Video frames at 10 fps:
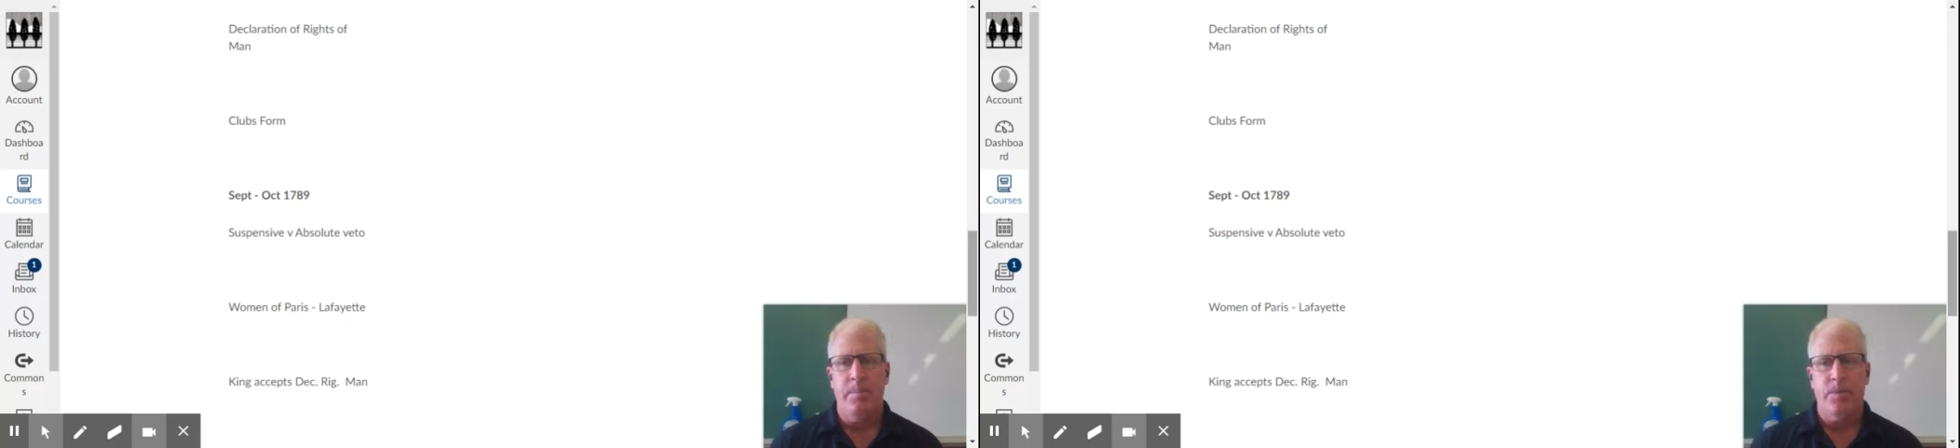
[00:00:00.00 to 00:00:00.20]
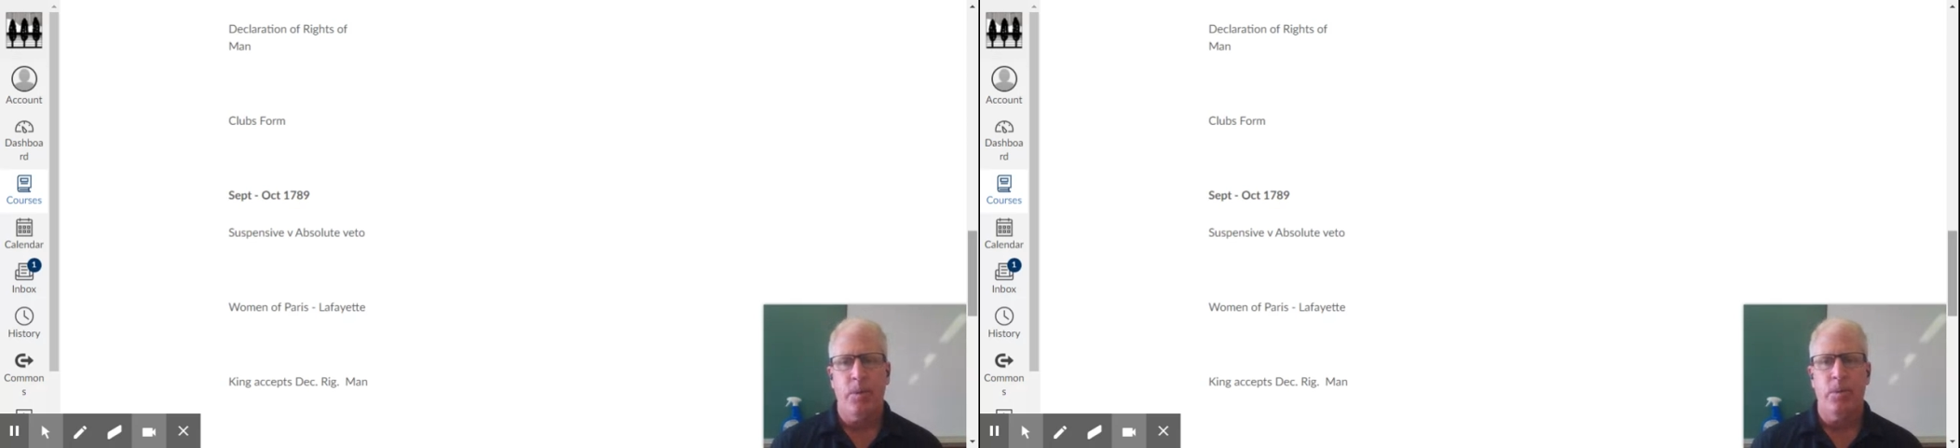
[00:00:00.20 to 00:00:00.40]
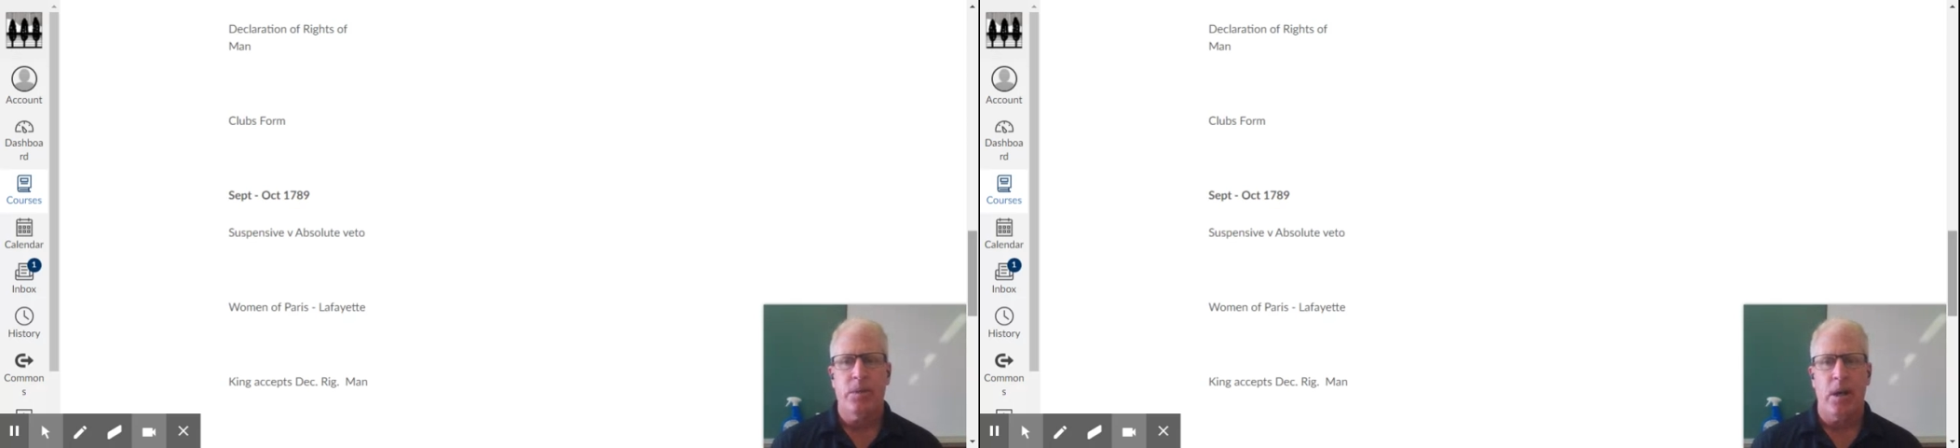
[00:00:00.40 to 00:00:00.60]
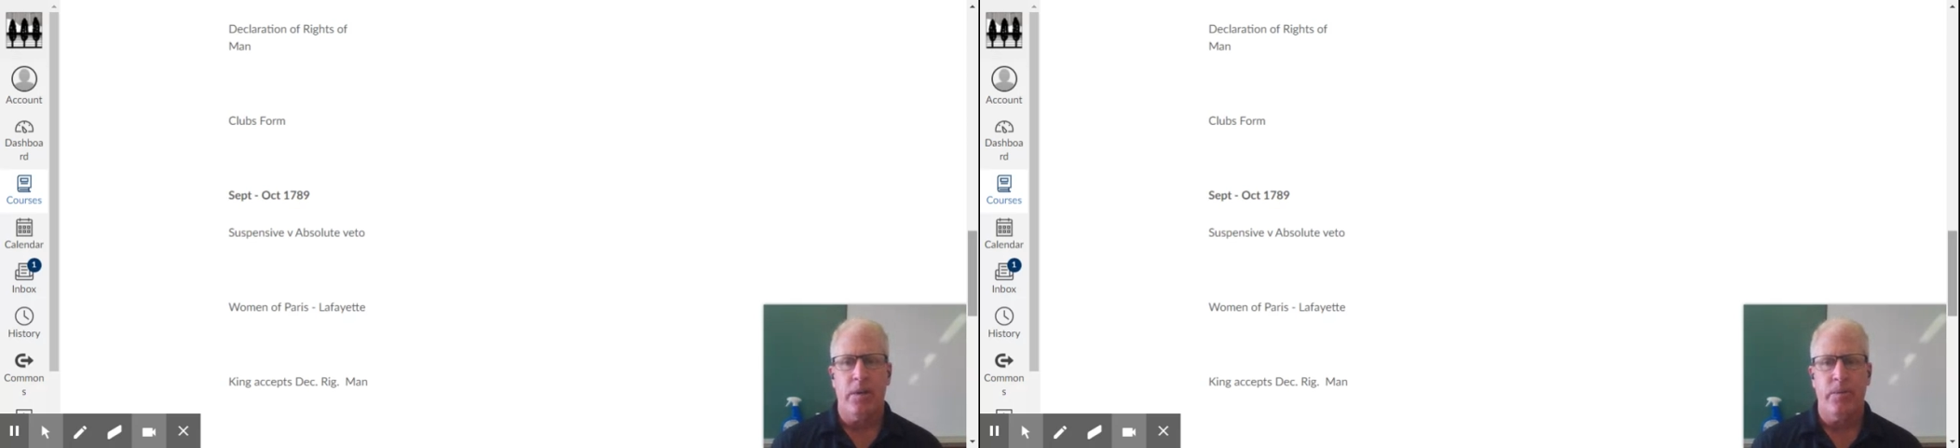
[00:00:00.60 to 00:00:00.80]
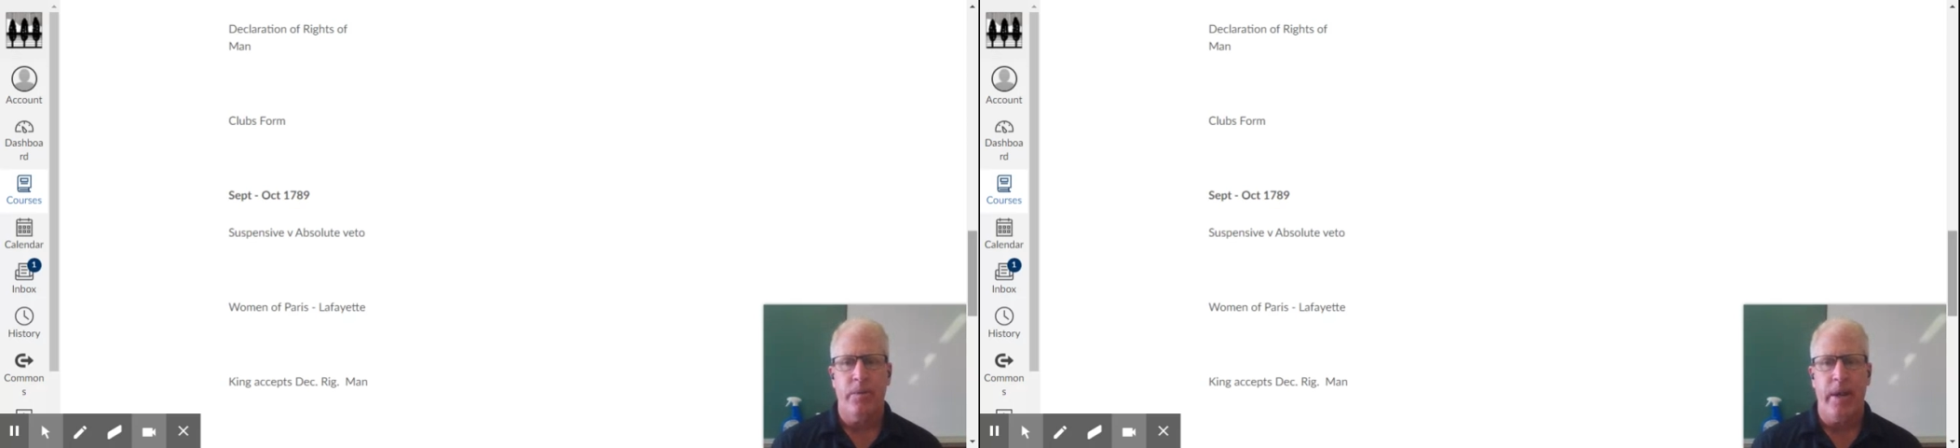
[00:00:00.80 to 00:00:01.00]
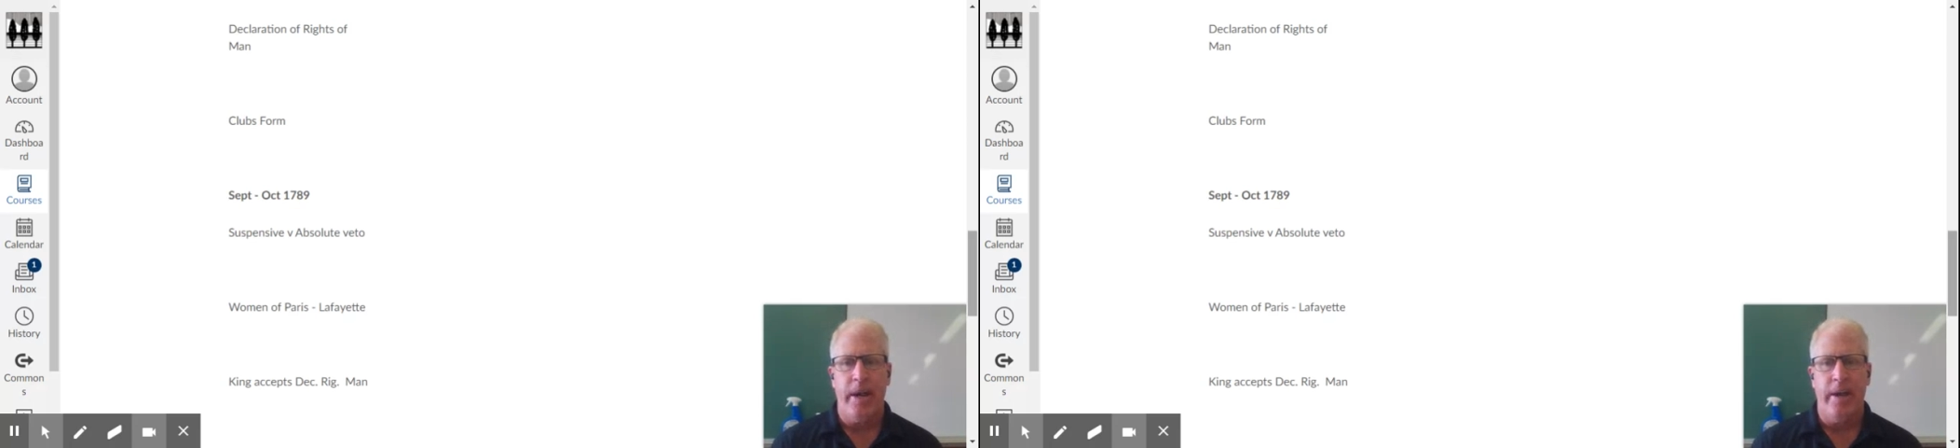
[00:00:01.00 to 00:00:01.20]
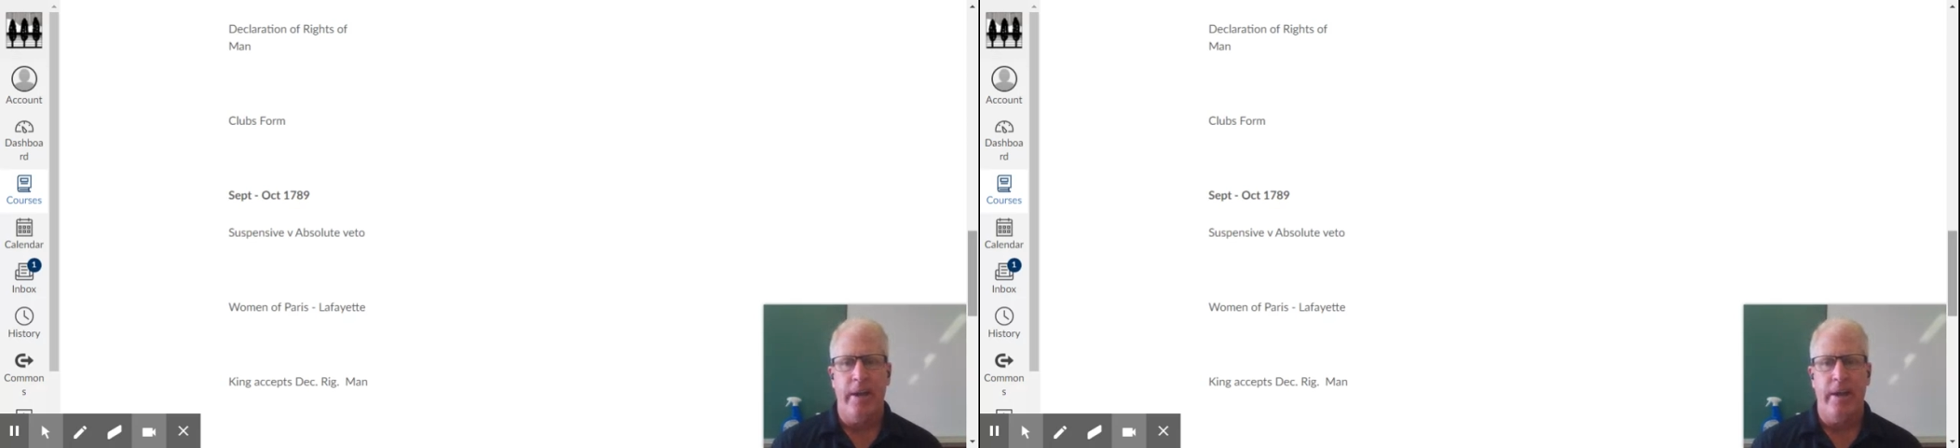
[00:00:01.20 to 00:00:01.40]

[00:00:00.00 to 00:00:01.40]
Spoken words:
So we'll talk through that